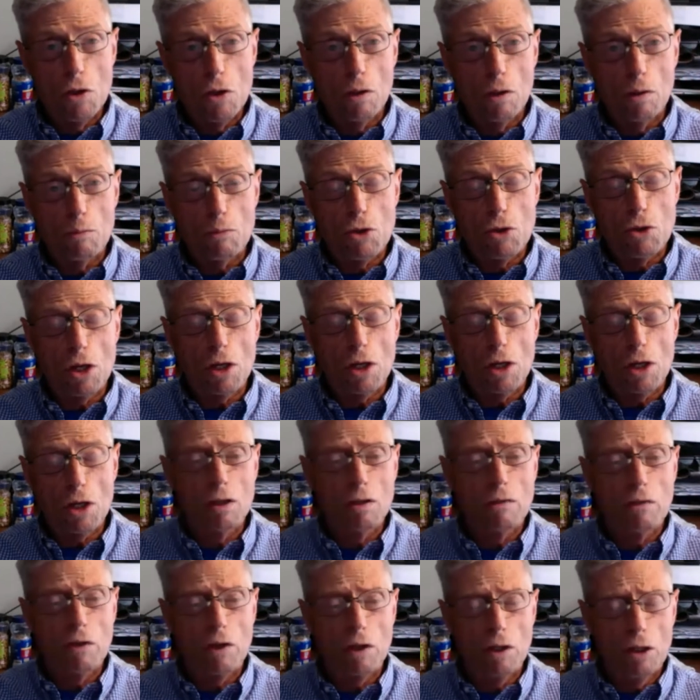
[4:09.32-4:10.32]

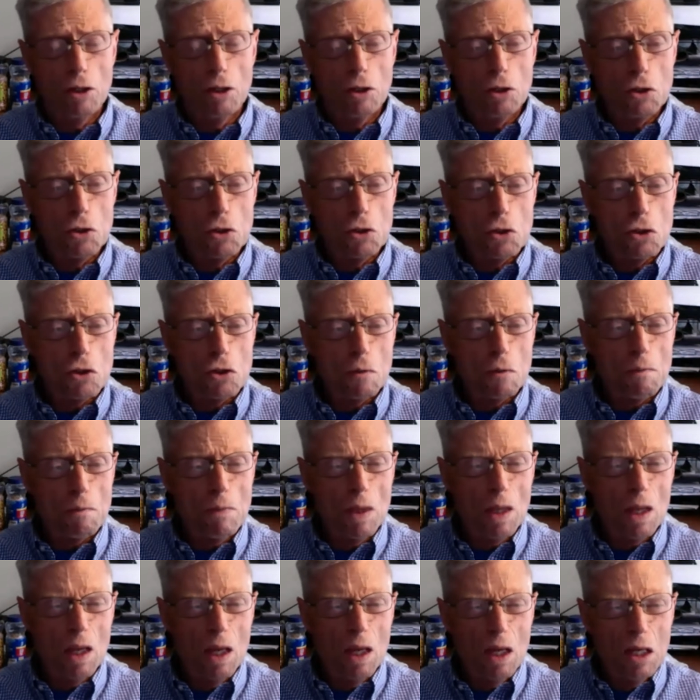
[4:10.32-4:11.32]
objective is
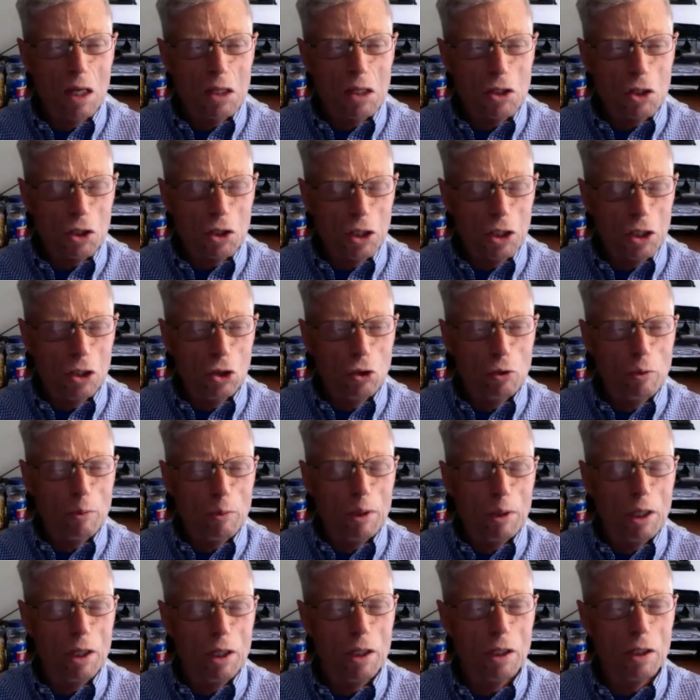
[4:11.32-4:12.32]
to
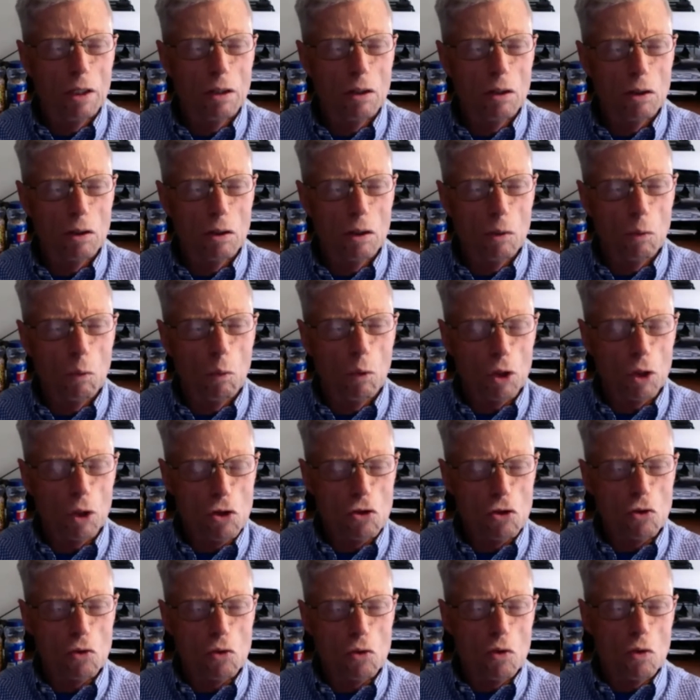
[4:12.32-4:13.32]
illuminate
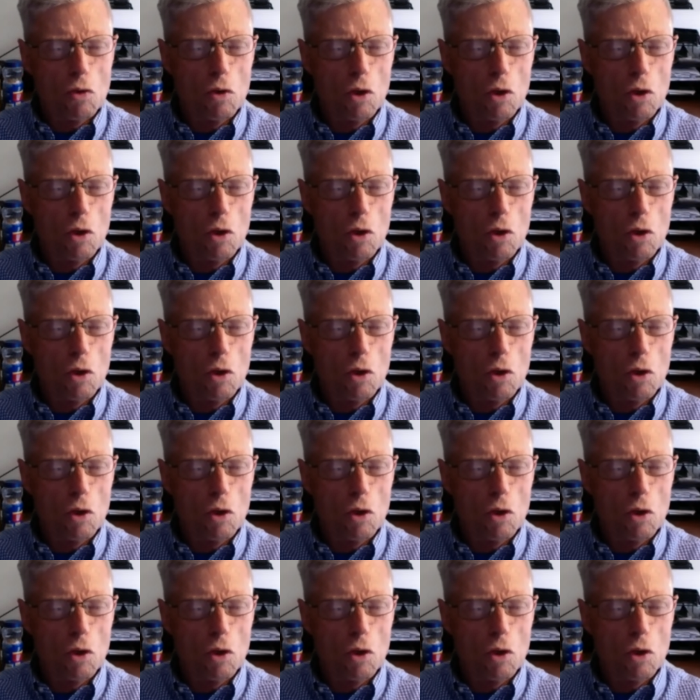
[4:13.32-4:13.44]
what's